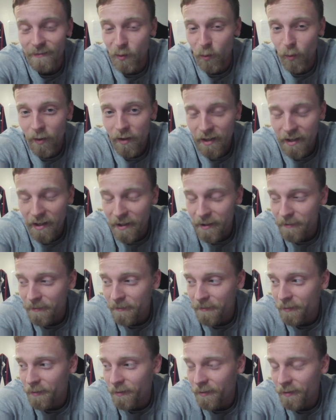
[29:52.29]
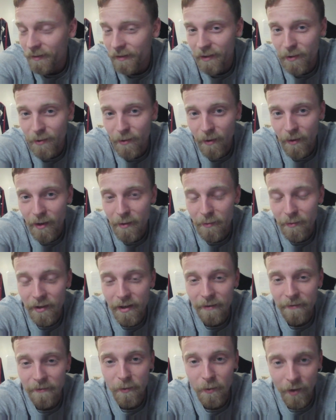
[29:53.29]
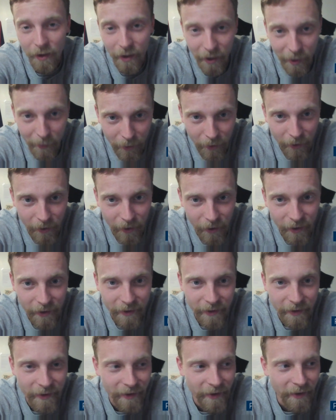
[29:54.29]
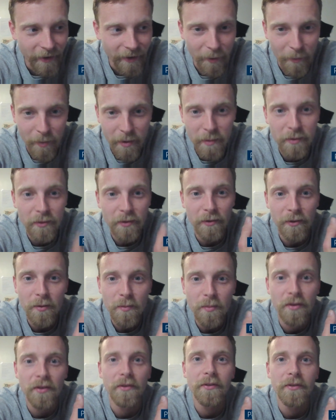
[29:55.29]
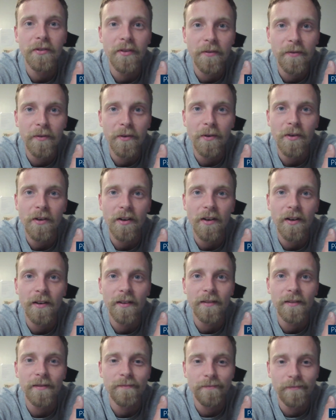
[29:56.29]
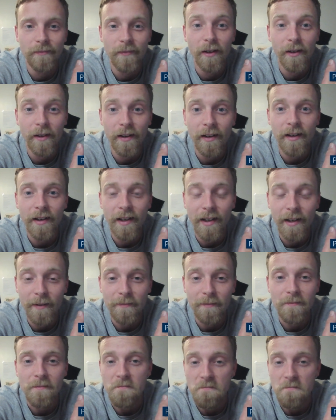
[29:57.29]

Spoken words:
What if you aren't able to get food anymore? The people who do produce the food are going to